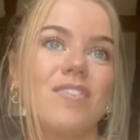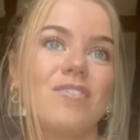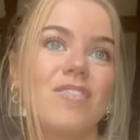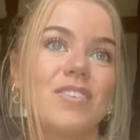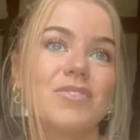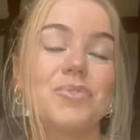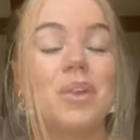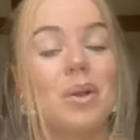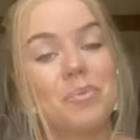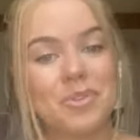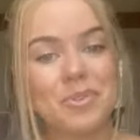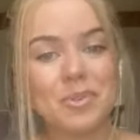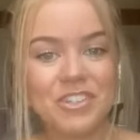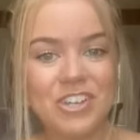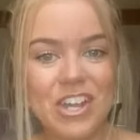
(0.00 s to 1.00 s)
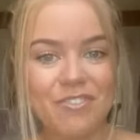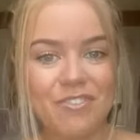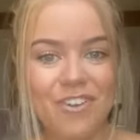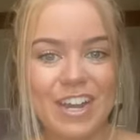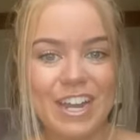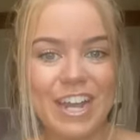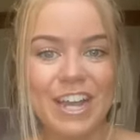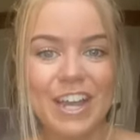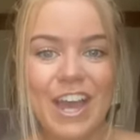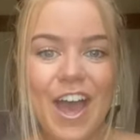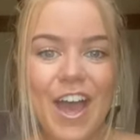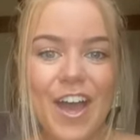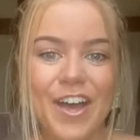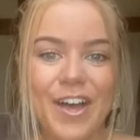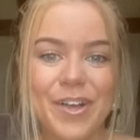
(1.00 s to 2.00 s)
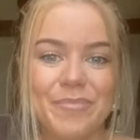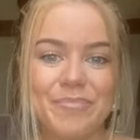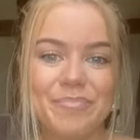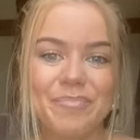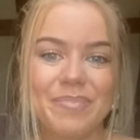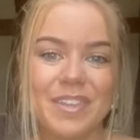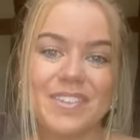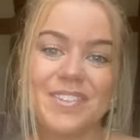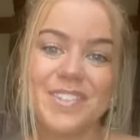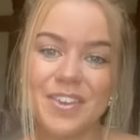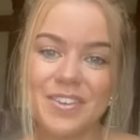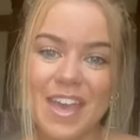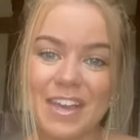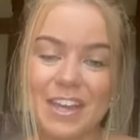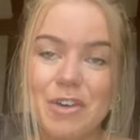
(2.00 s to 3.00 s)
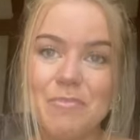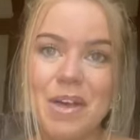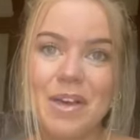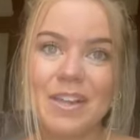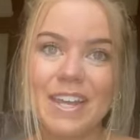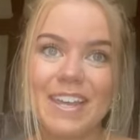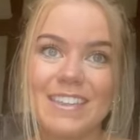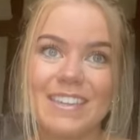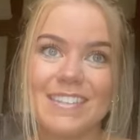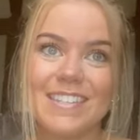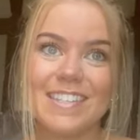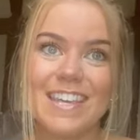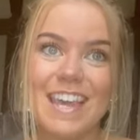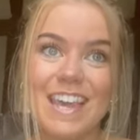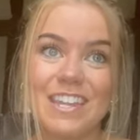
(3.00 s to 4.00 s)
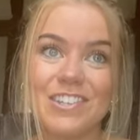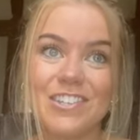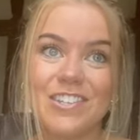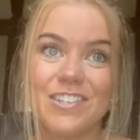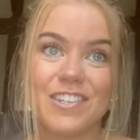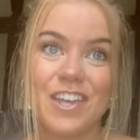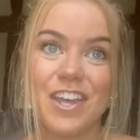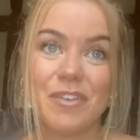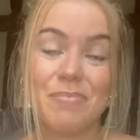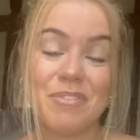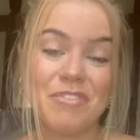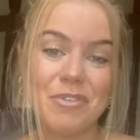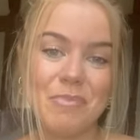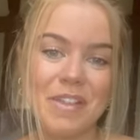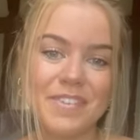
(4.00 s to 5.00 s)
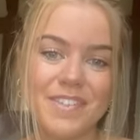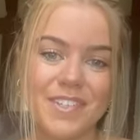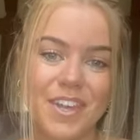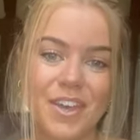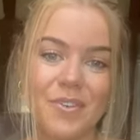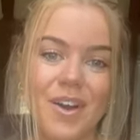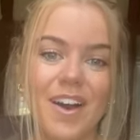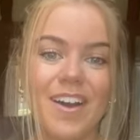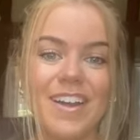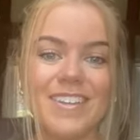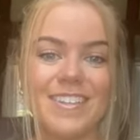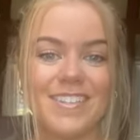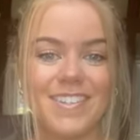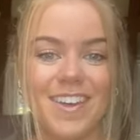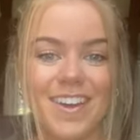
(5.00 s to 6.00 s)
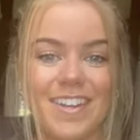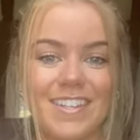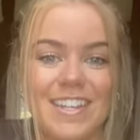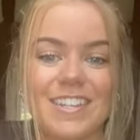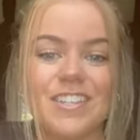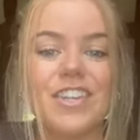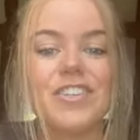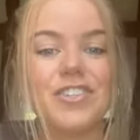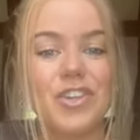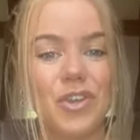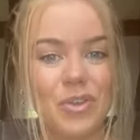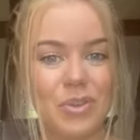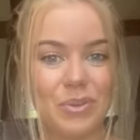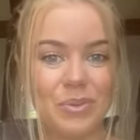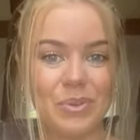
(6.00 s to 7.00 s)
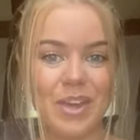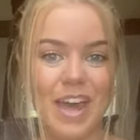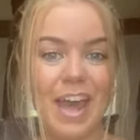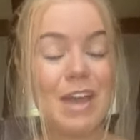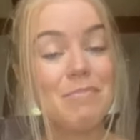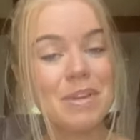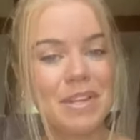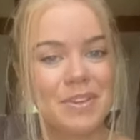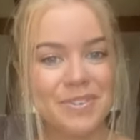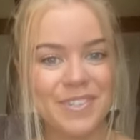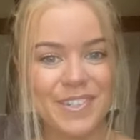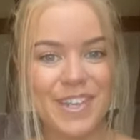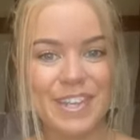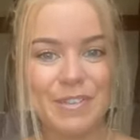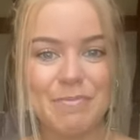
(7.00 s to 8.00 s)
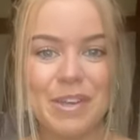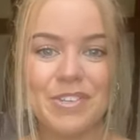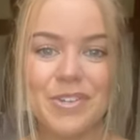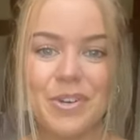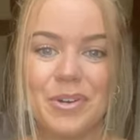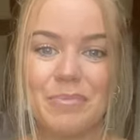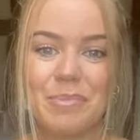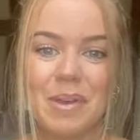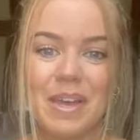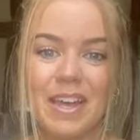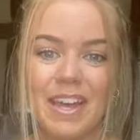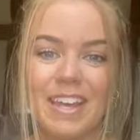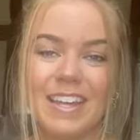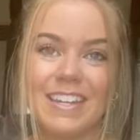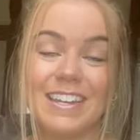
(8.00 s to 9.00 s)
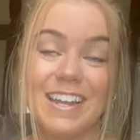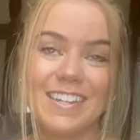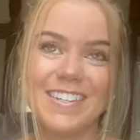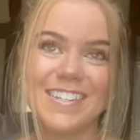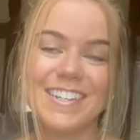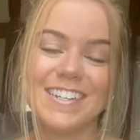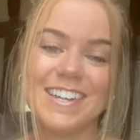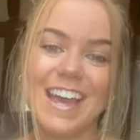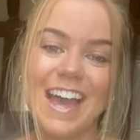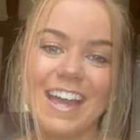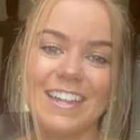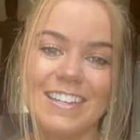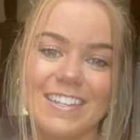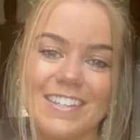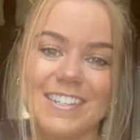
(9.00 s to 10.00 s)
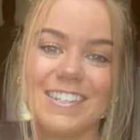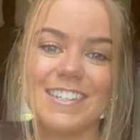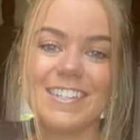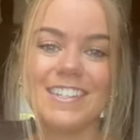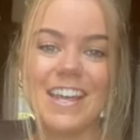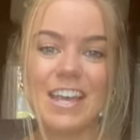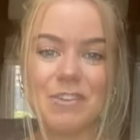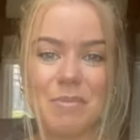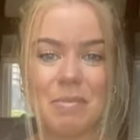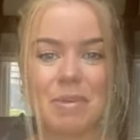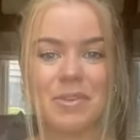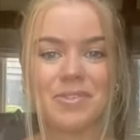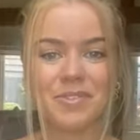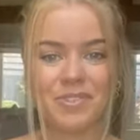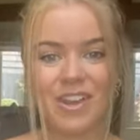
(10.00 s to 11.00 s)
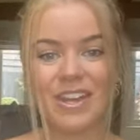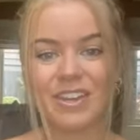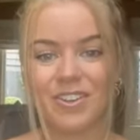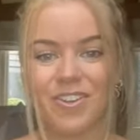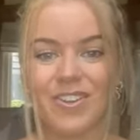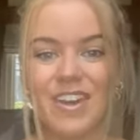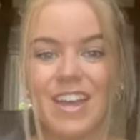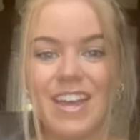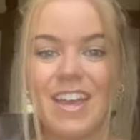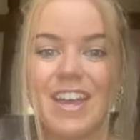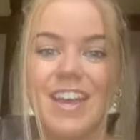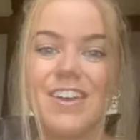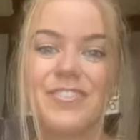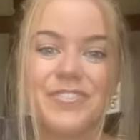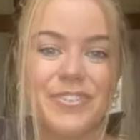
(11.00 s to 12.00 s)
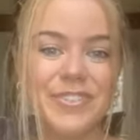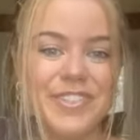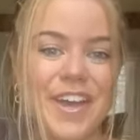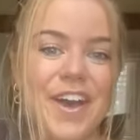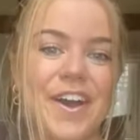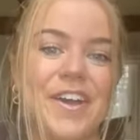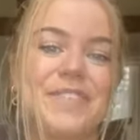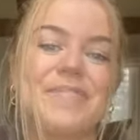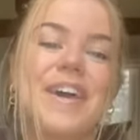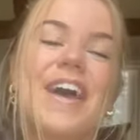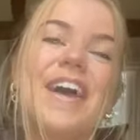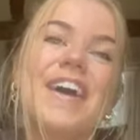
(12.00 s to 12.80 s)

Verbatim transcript: That's all I want to achieve, really. Um, so yeah, come earlier this year, just um, a few months ago, I decided to hand my notice in at my job in London and take my personal training career full time.